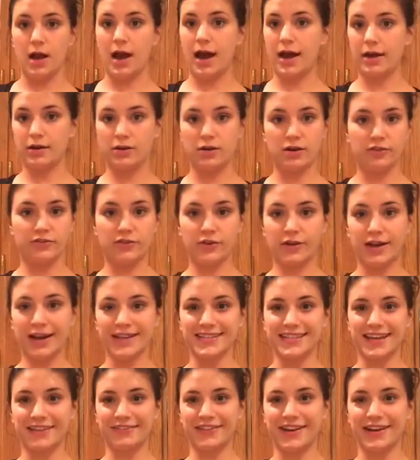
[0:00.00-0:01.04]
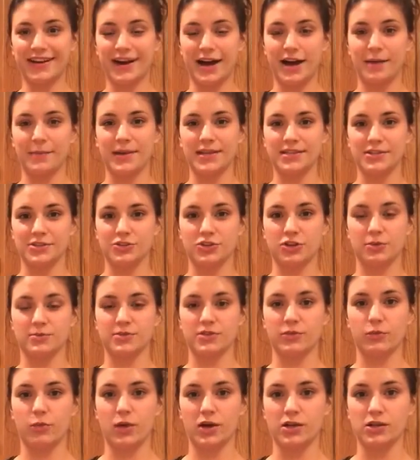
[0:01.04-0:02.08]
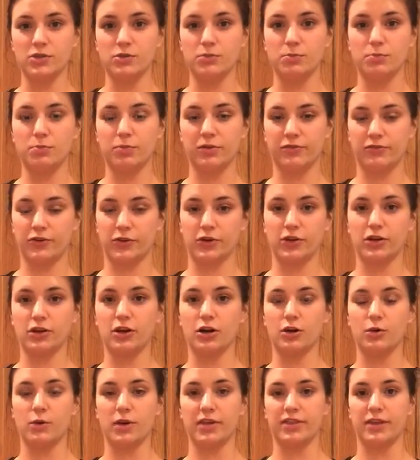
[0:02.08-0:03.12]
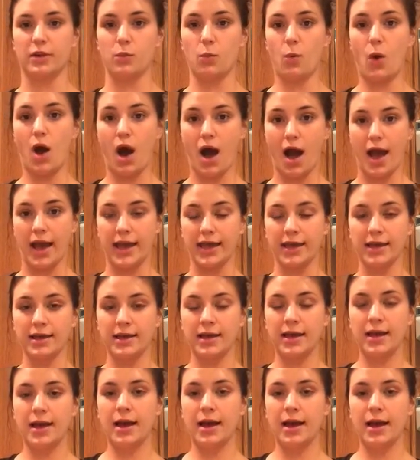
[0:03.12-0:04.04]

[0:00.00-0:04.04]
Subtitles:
I don't know if you guys have any comments in terms of what you prefer to cook with and why.